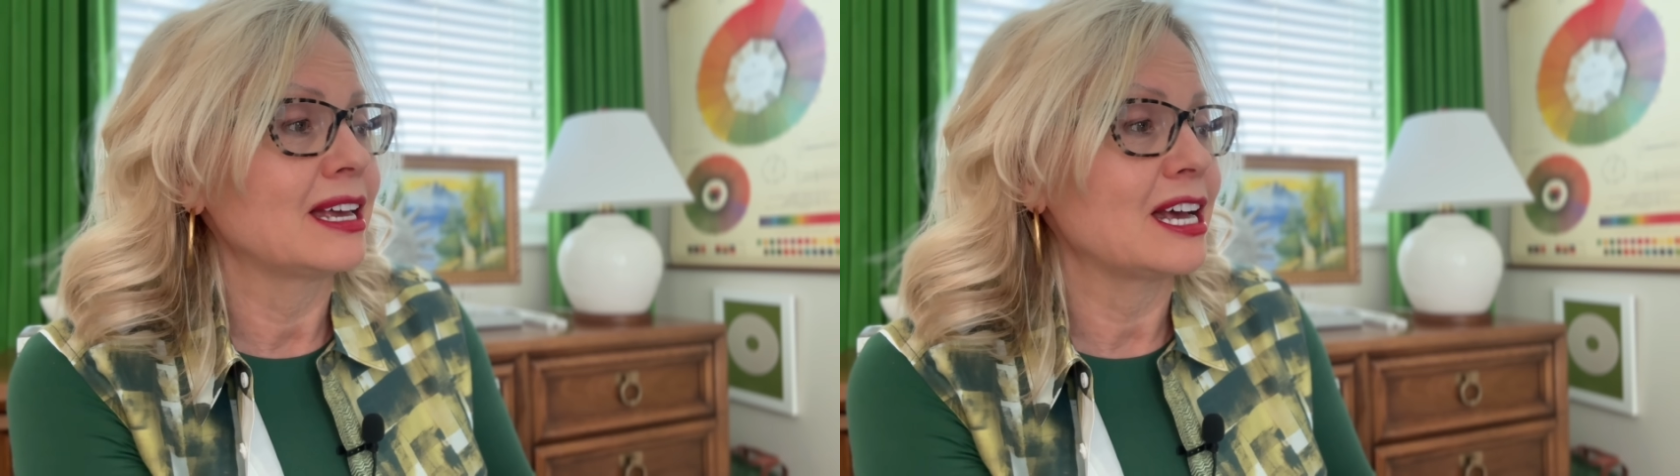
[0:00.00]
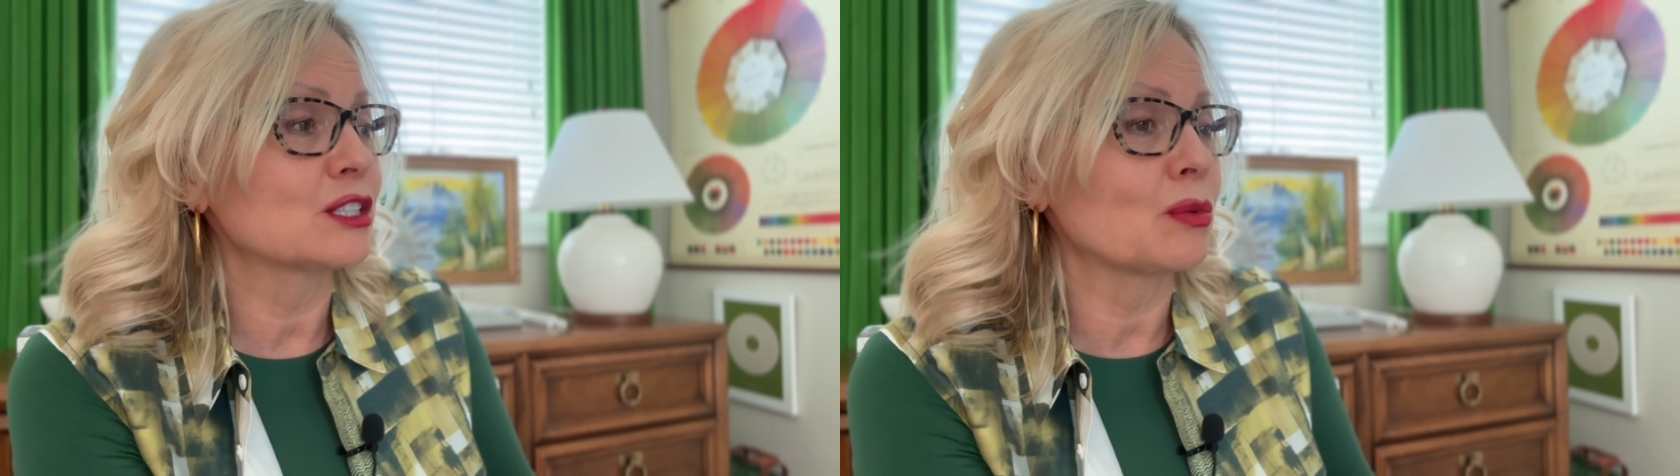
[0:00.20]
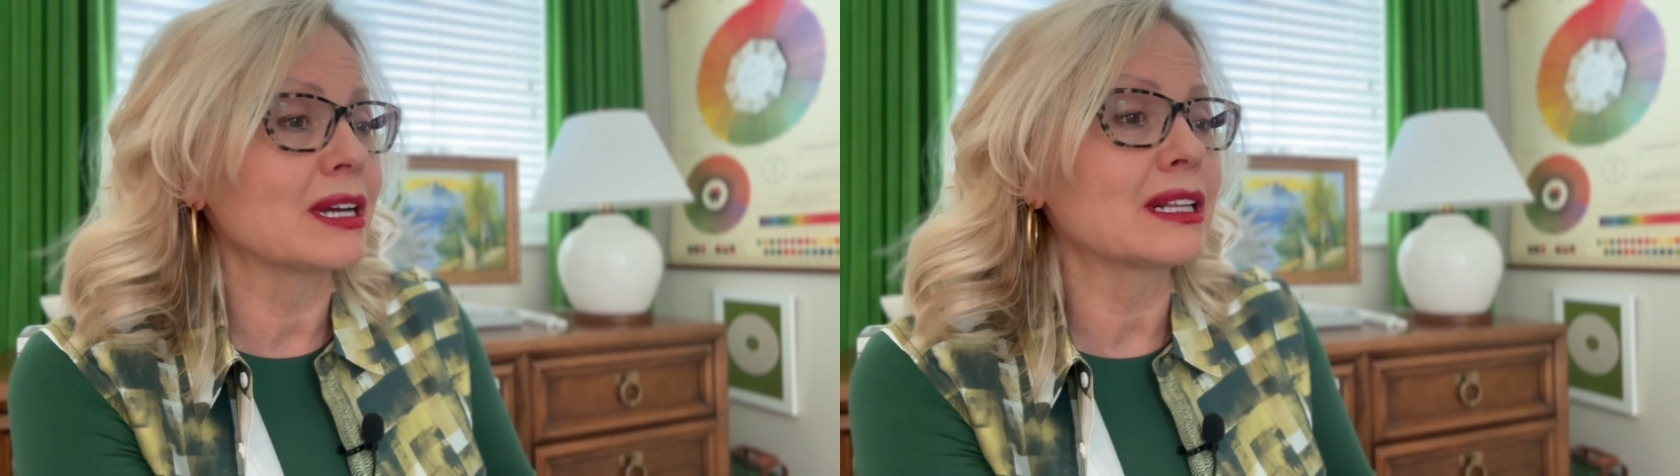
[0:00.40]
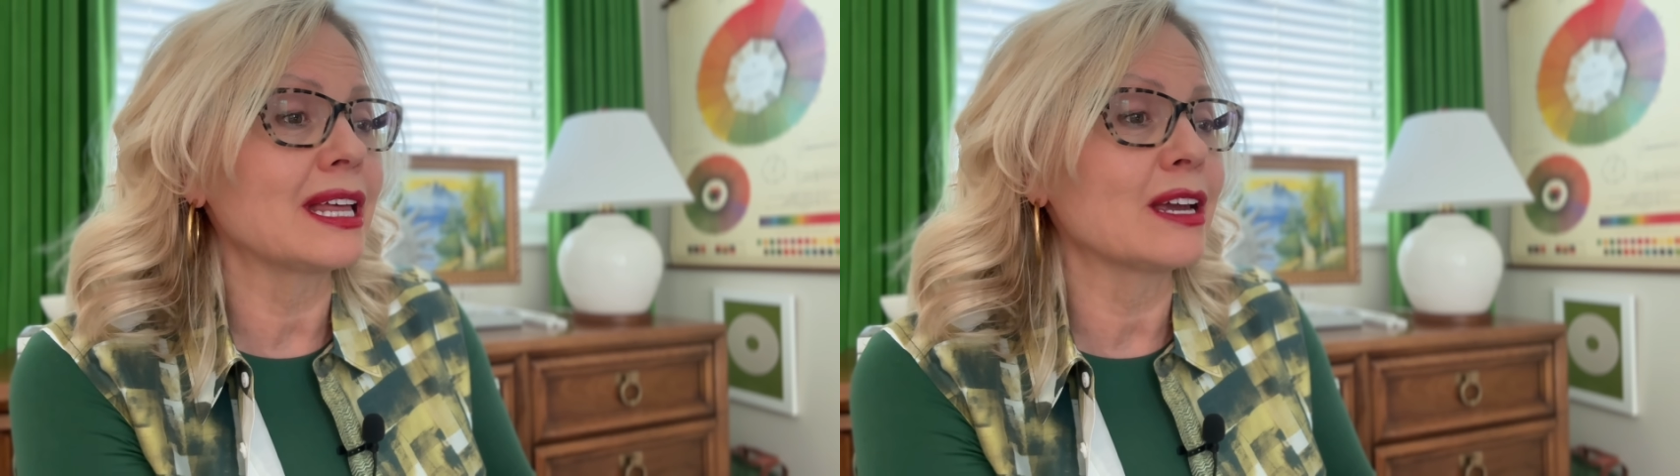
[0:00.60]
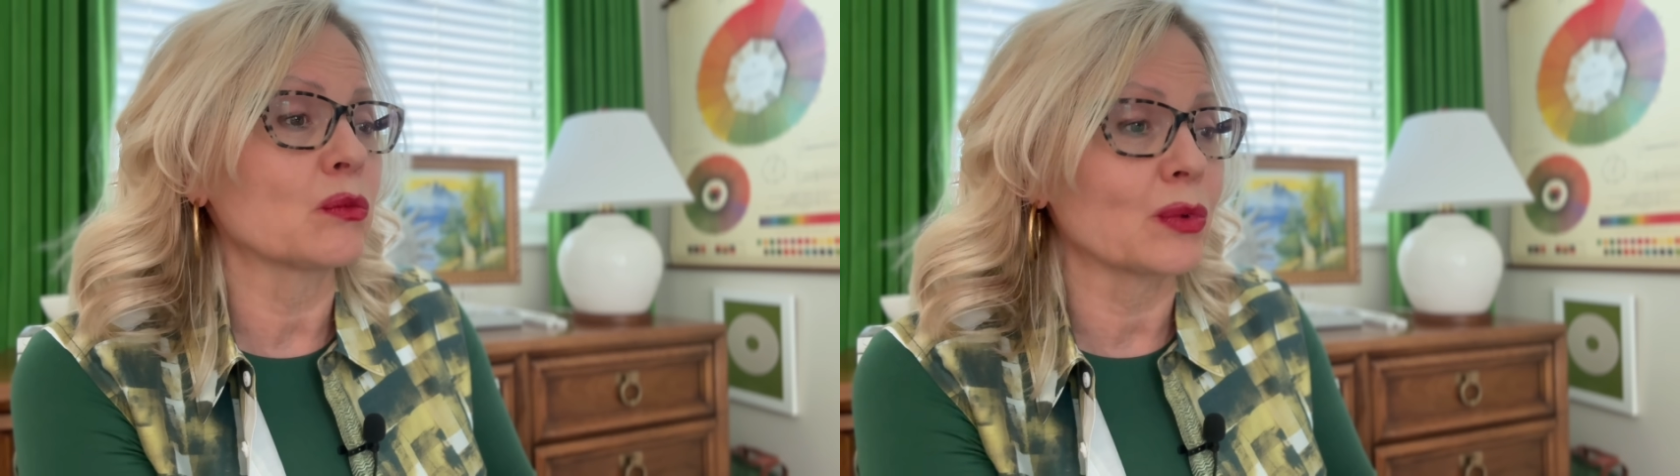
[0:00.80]
As one
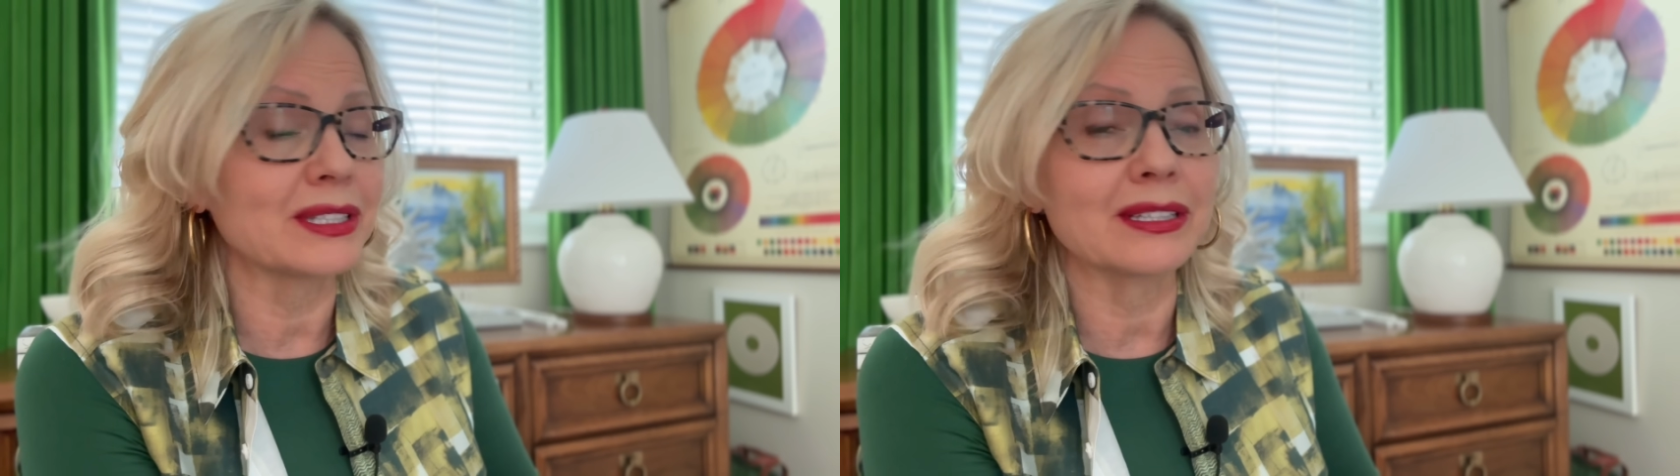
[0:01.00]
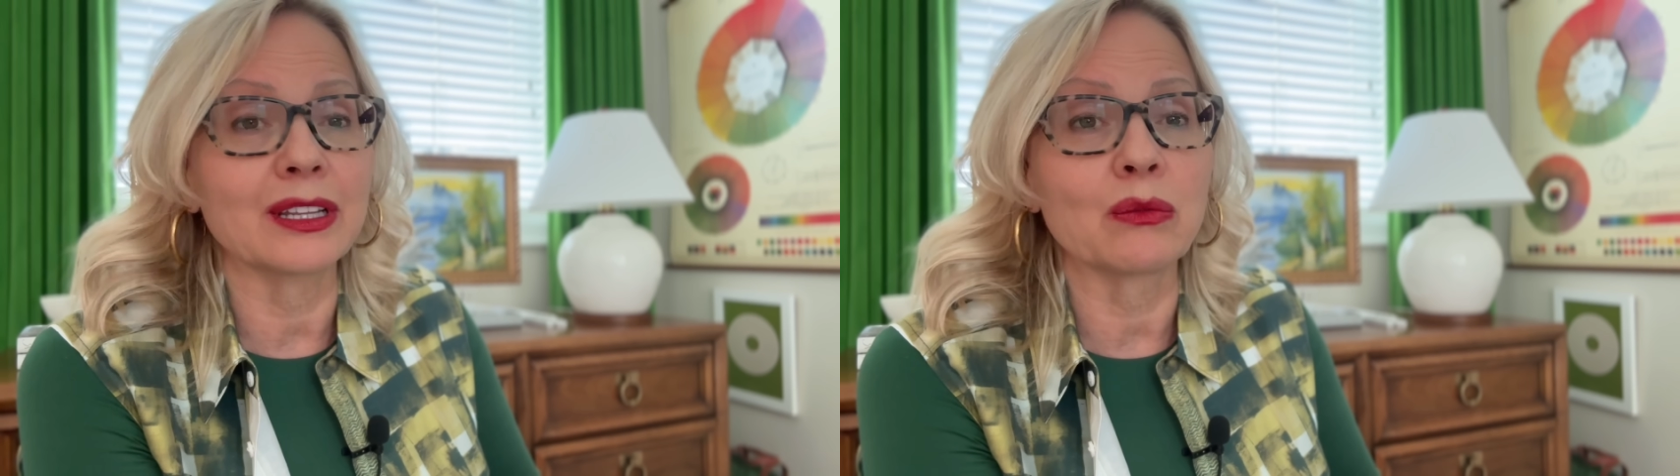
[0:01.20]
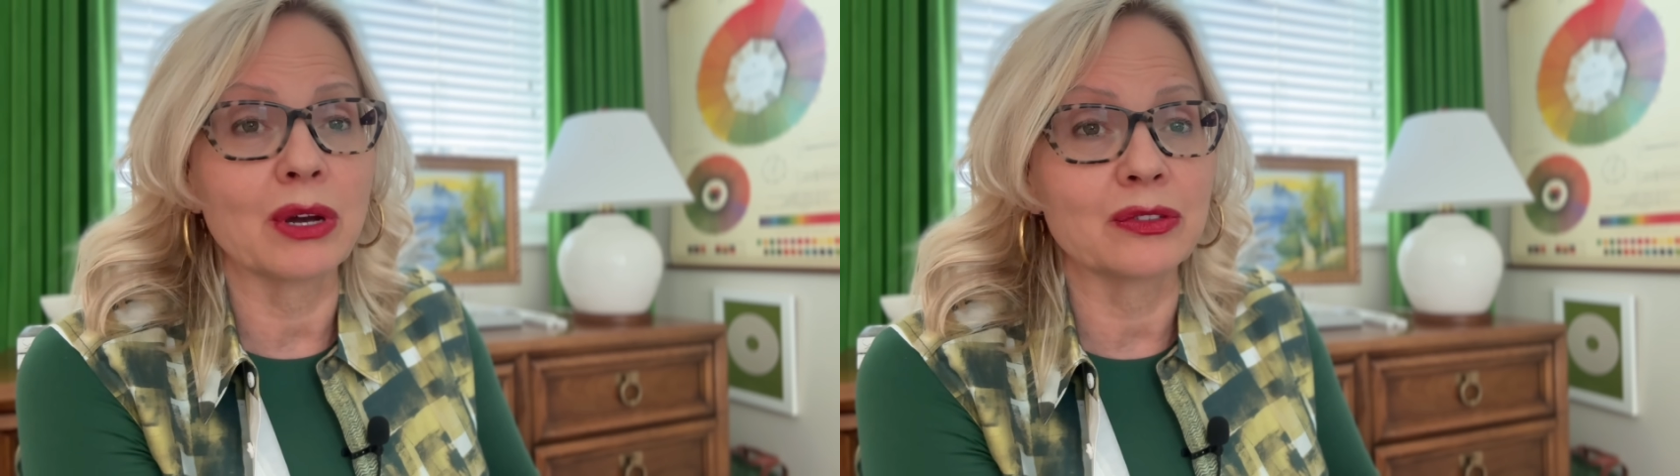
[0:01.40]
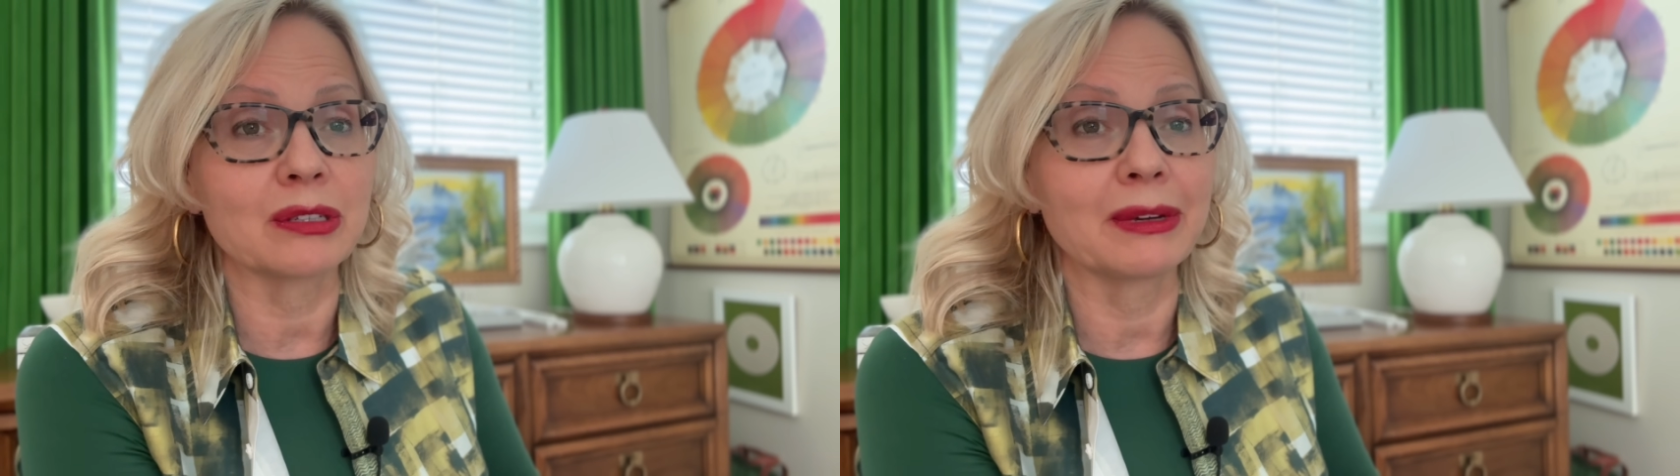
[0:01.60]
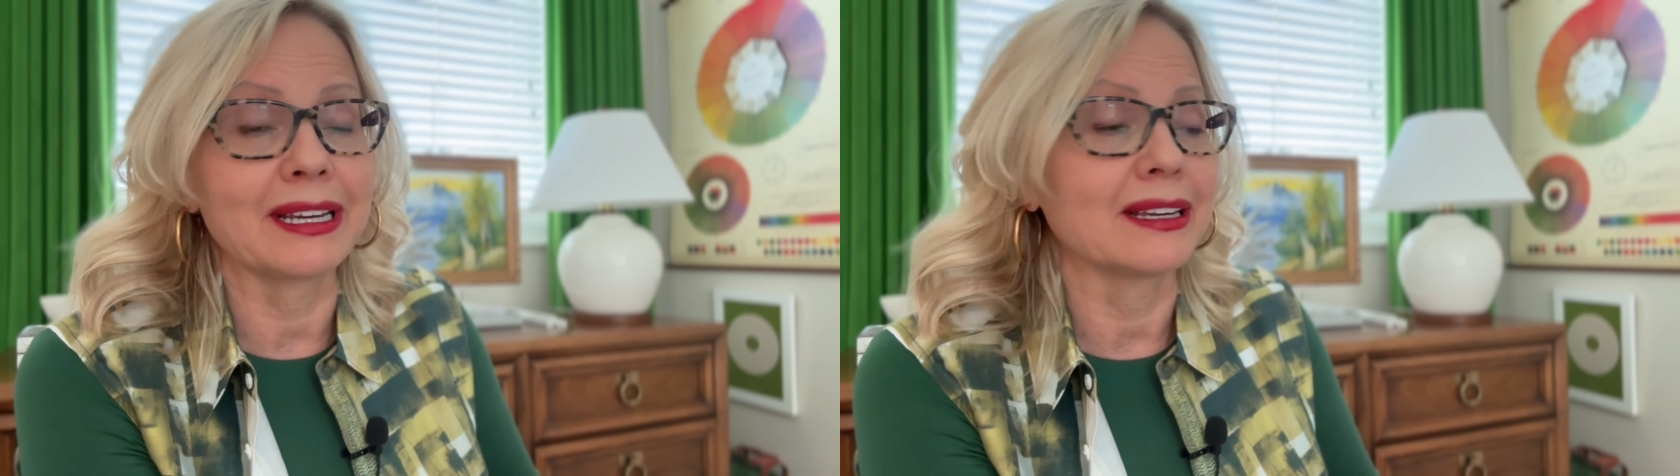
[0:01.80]
client recently wrote to
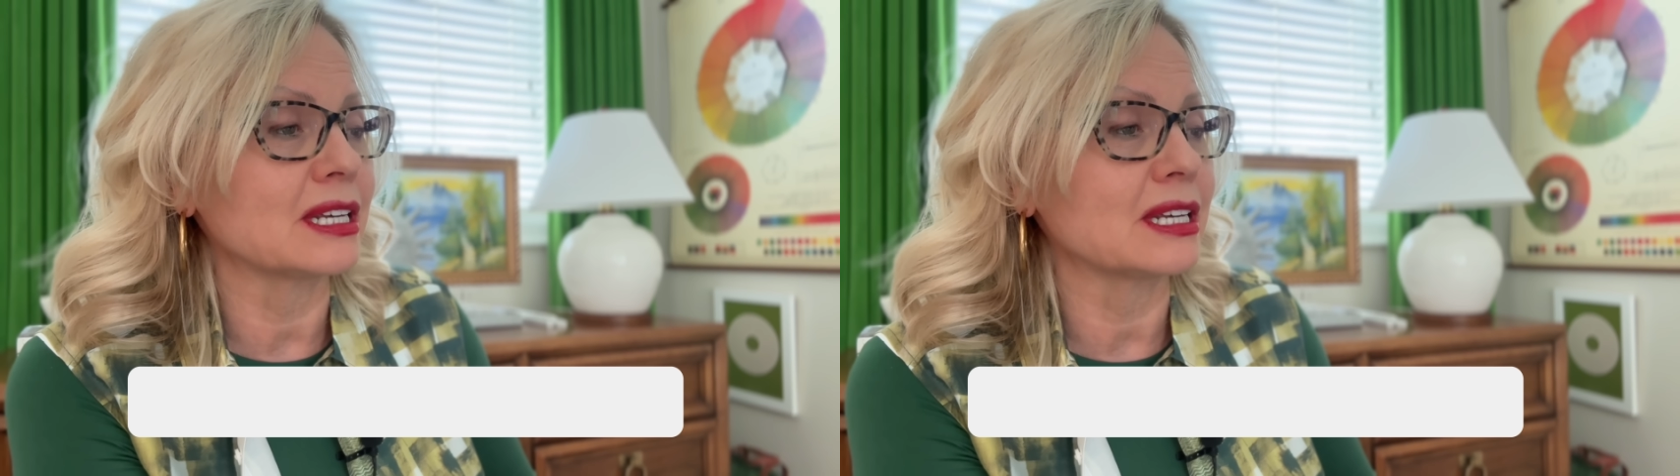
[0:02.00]
me,